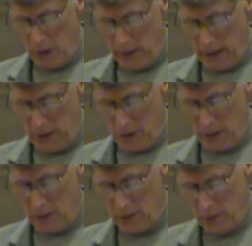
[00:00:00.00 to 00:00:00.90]
Middle
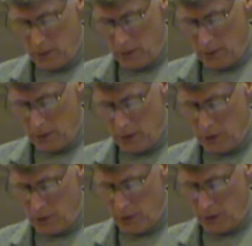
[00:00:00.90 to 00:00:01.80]
Ages,
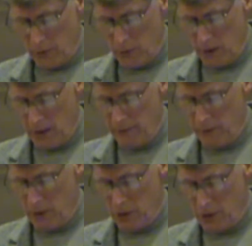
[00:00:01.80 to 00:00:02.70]
Dinshaw's
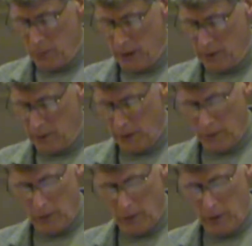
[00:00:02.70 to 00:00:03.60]
redefinition makes
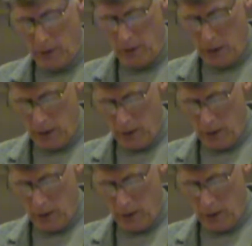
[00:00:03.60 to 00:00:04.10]
sense in theory.